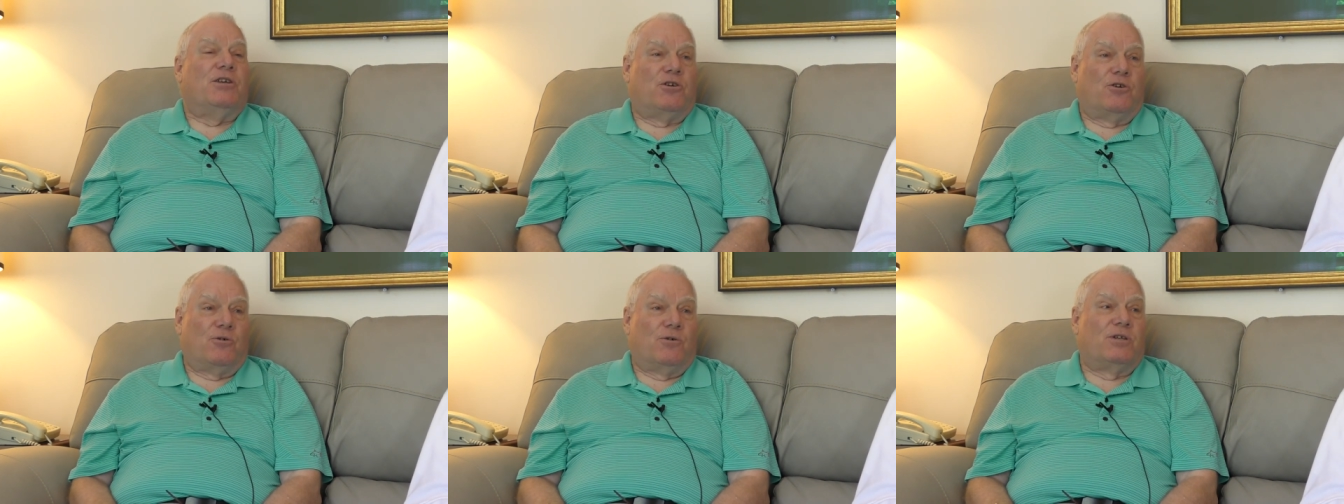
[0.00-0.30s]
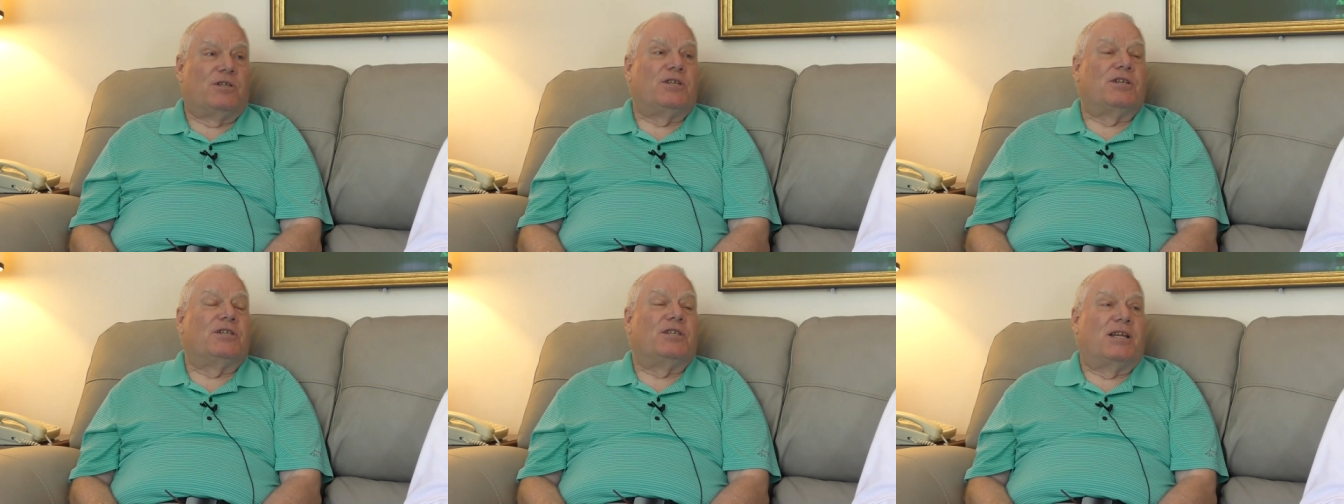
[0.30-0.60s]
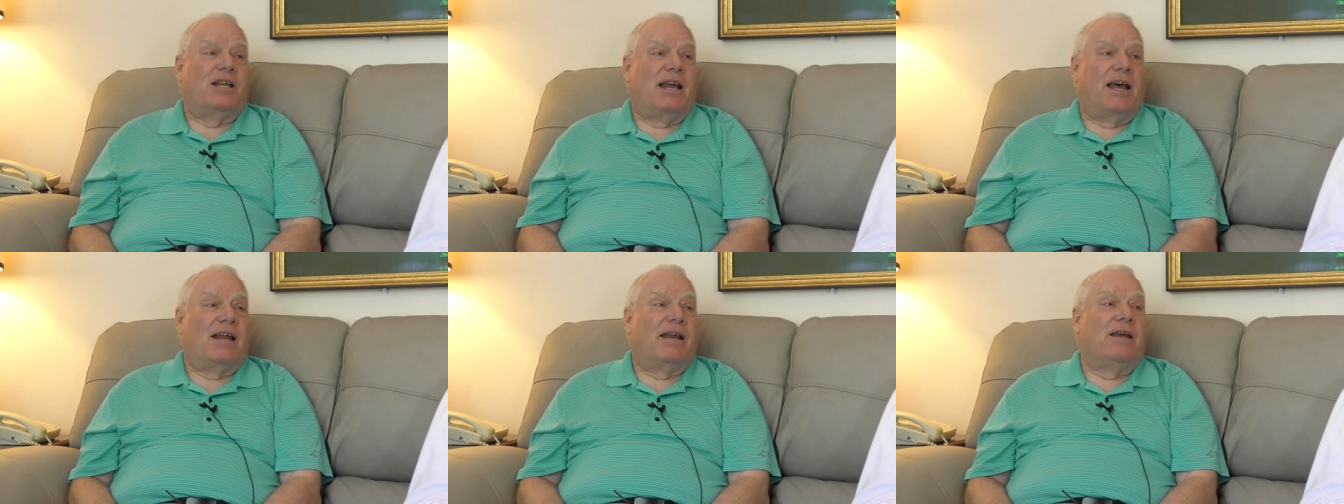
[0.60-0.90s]
He's here in
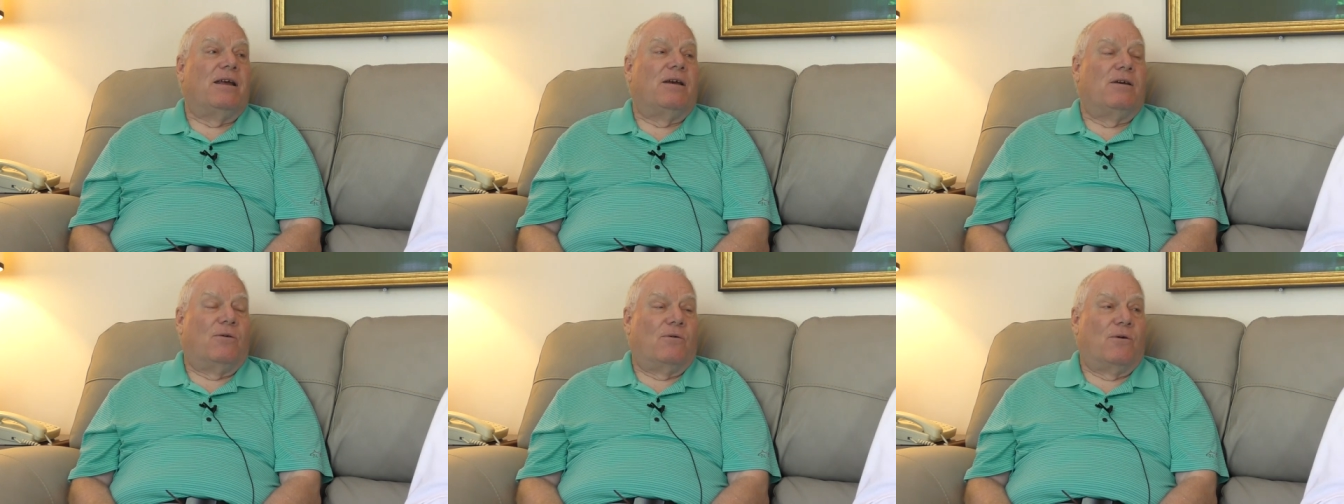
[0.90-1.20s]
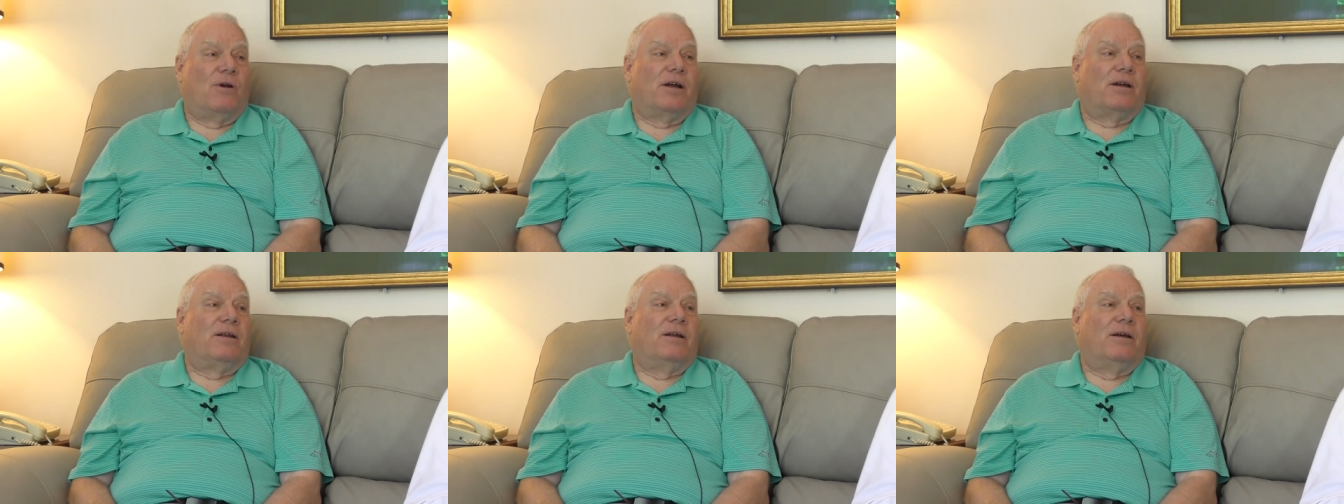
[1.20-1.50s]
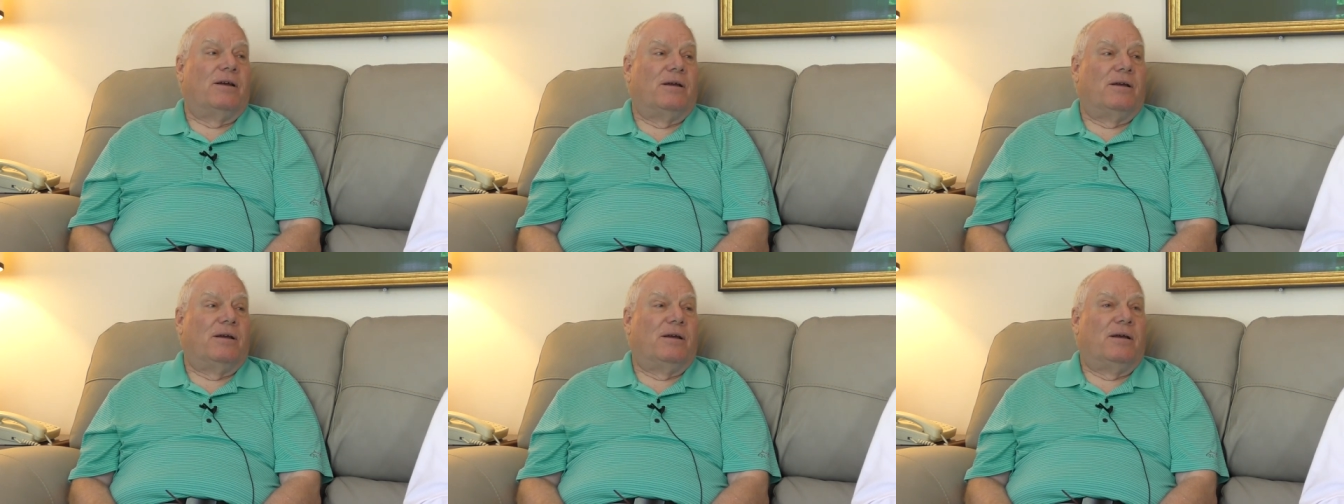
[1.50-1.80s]
Cincinnati, correct.
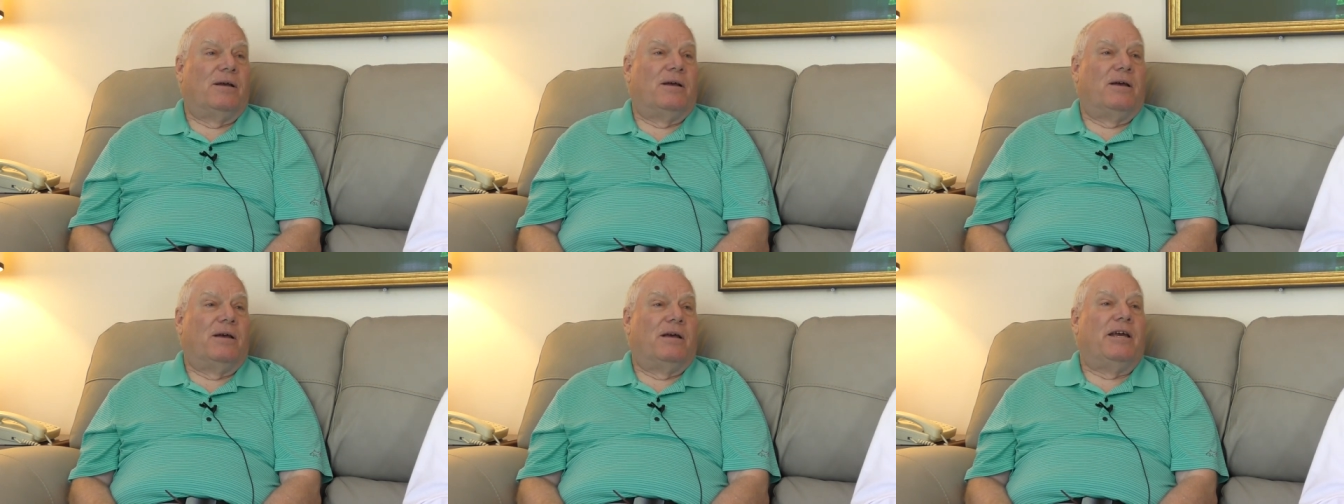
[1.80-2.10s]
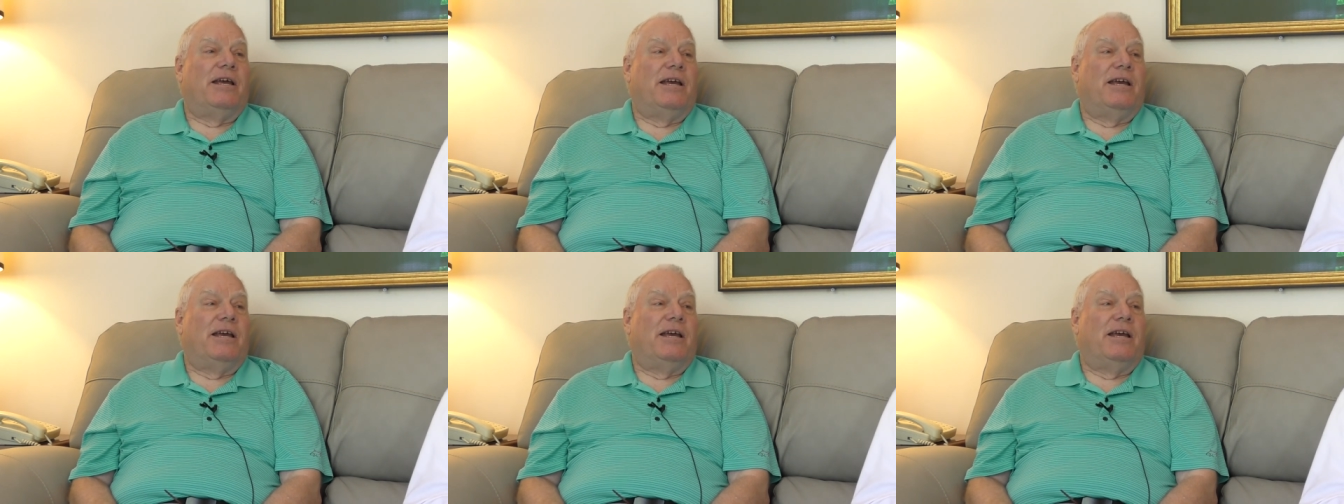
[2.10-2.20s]
Is he married?